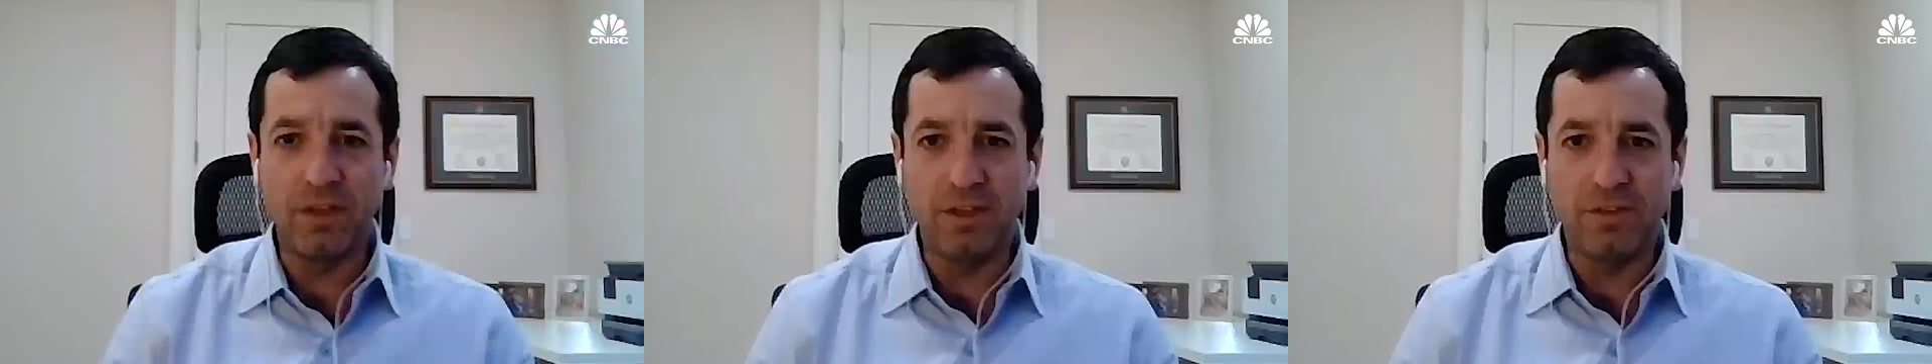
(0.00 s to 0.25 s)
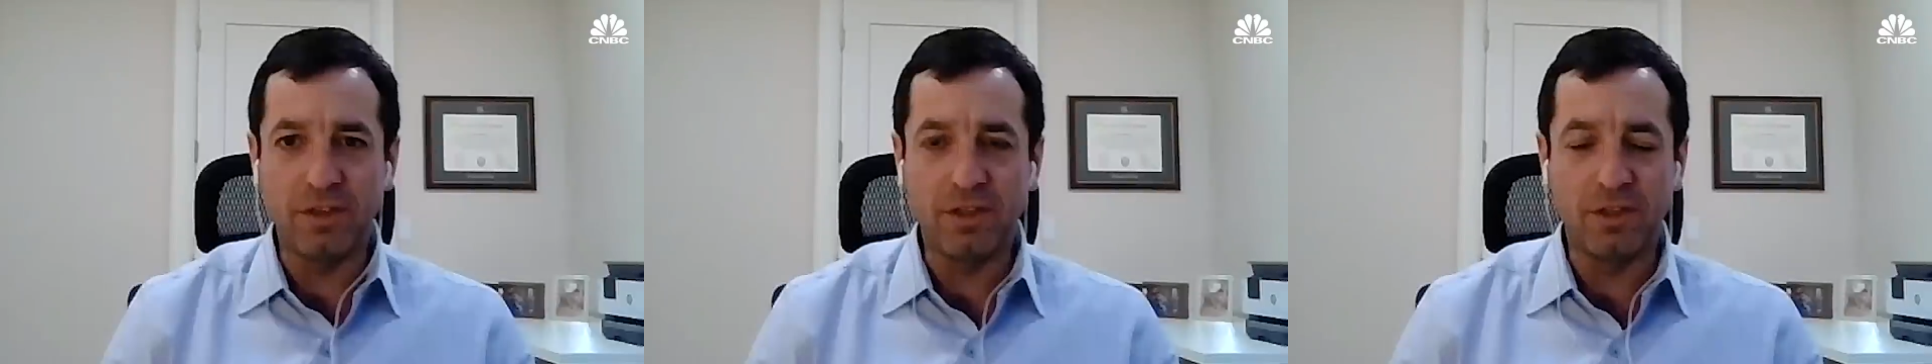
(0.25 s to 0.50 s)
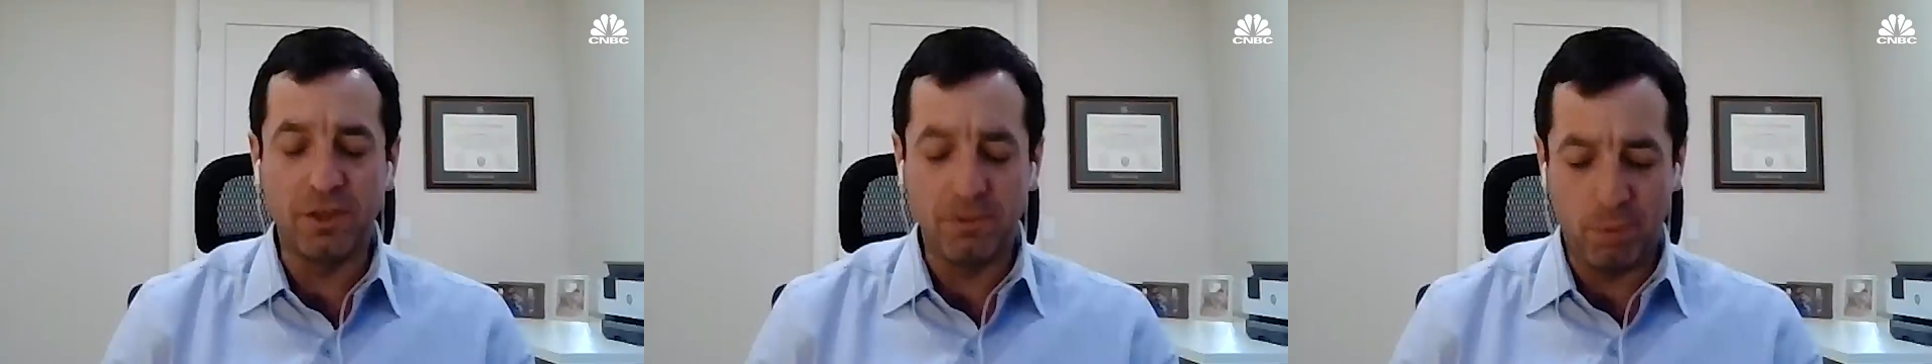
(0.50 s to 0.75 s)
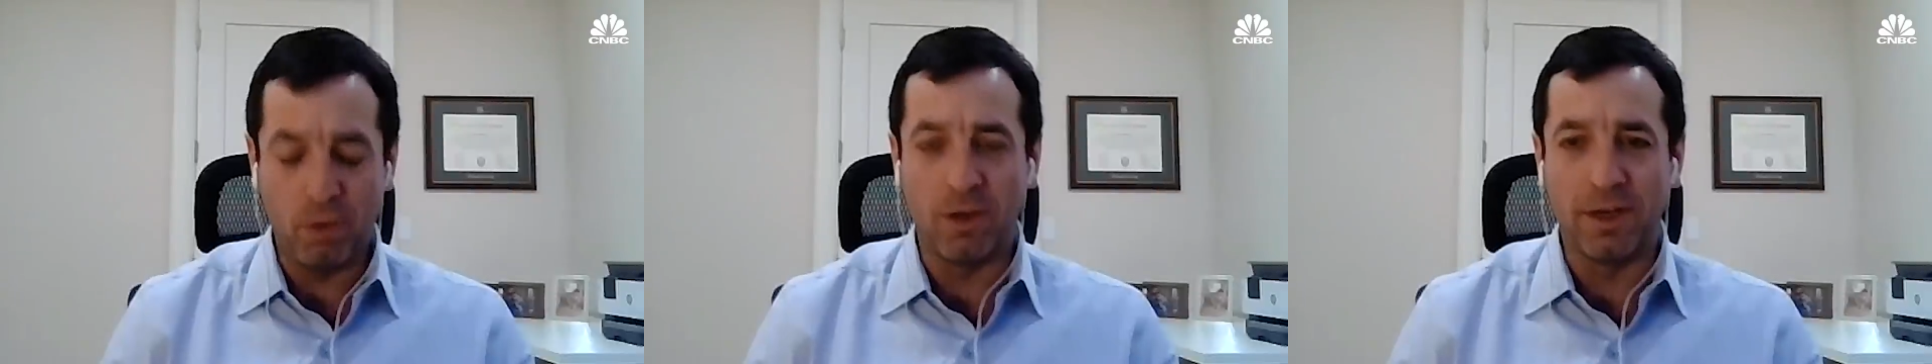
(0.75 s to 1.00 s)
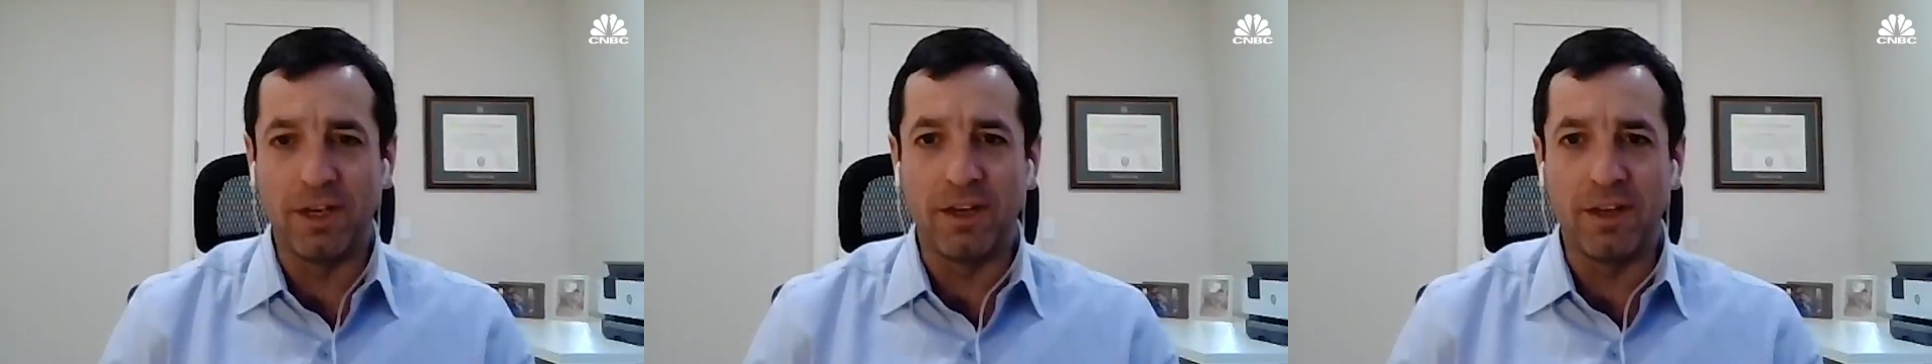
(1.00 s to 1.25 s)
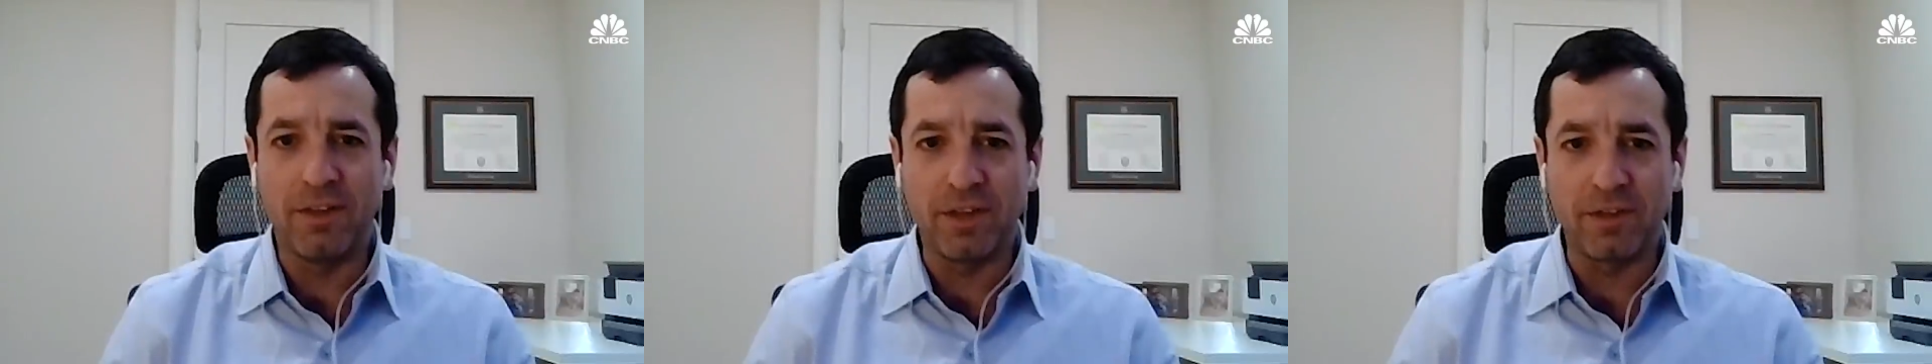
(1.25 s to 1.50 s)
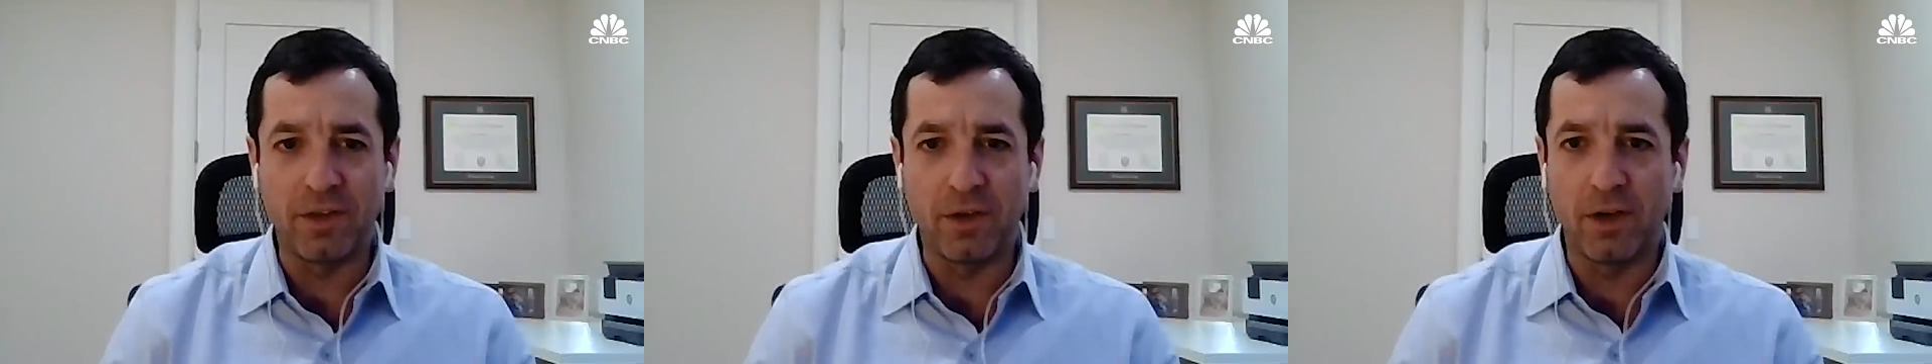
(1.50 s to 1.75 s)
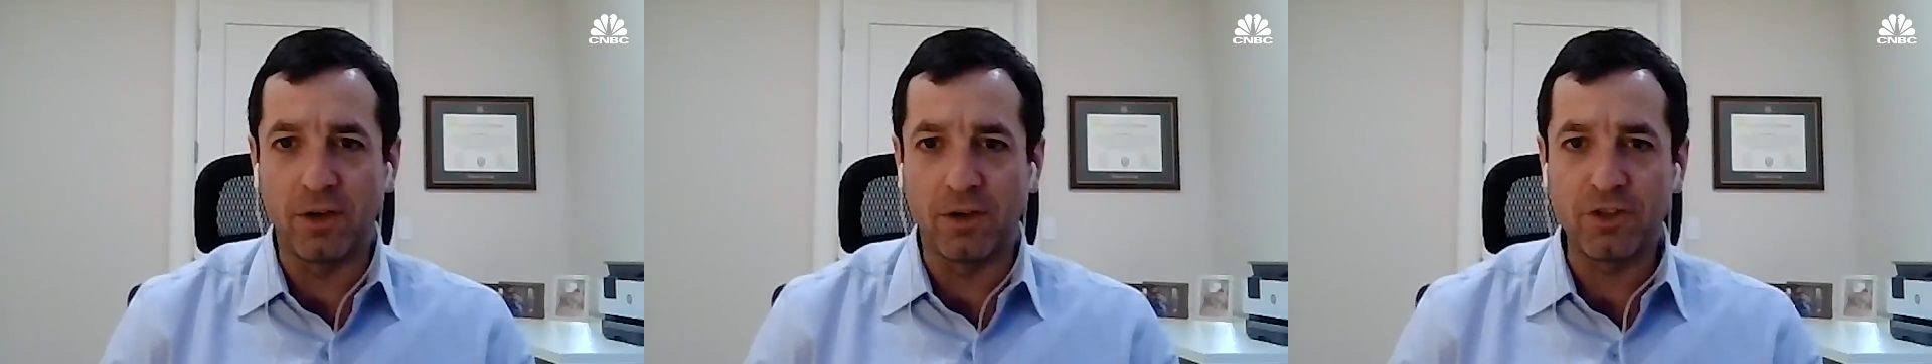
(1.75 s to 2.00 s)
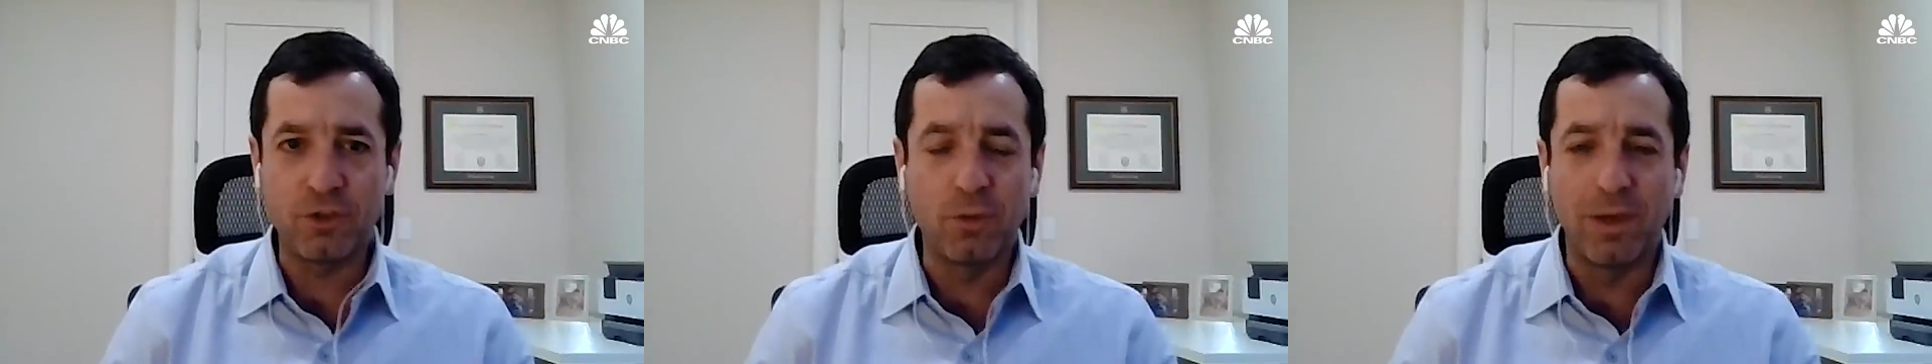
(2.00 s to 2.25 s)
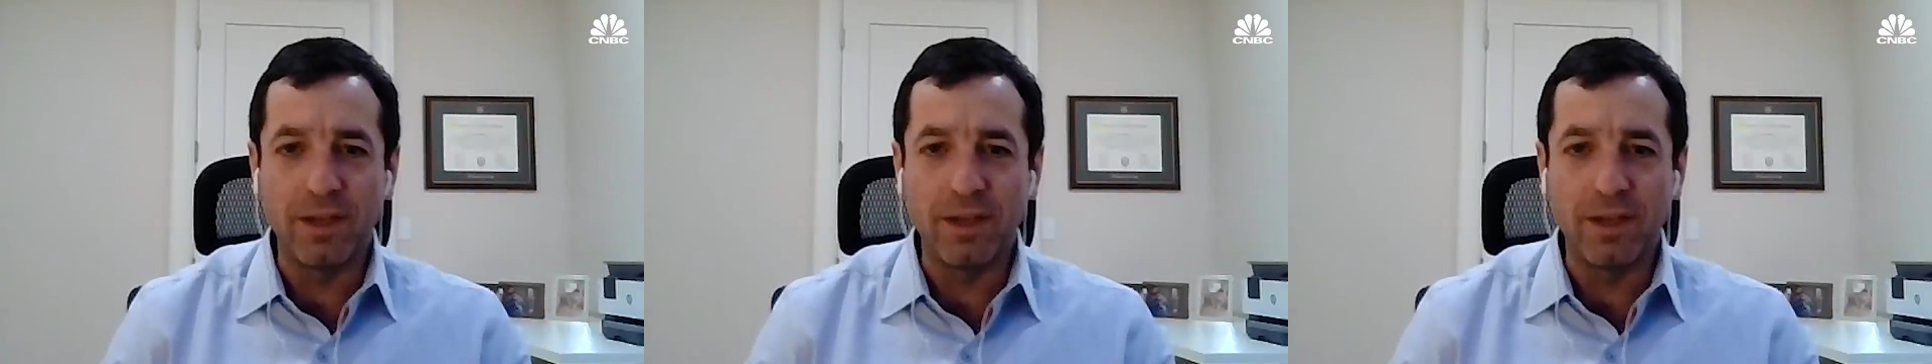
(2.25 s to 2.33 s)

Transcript: It's a good point, and I think there are two